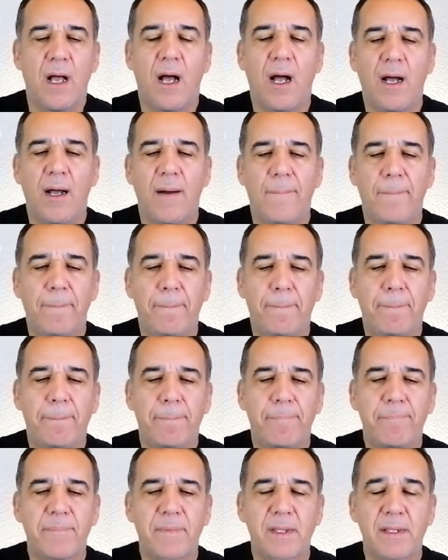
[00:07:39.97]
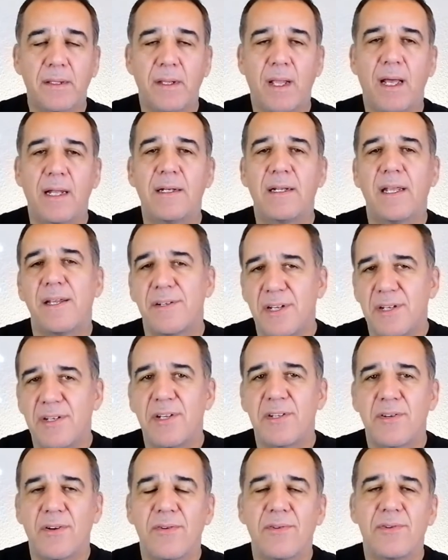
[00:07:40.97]
And this
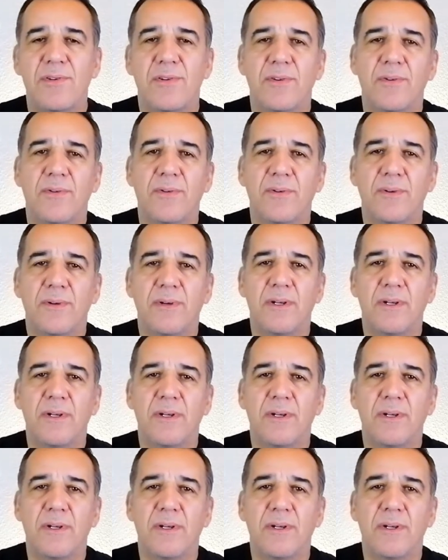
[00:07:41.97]
is also